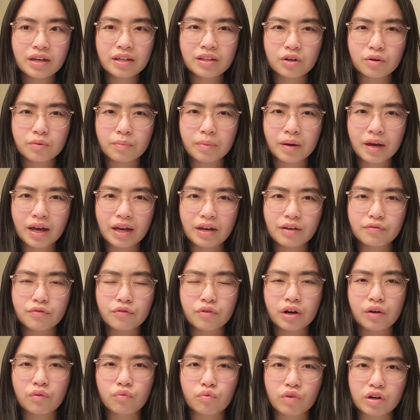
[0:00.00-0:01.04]
they're paying for
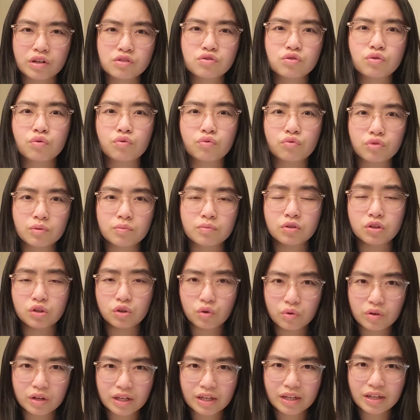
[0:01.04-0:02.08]
a Russell Group
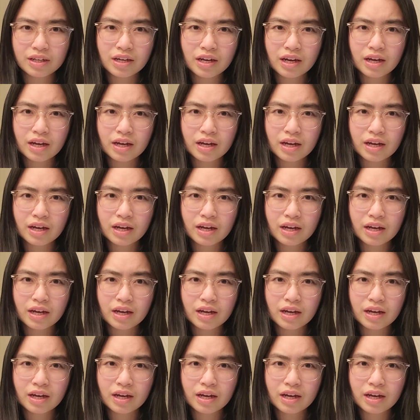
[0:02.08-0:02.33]
uni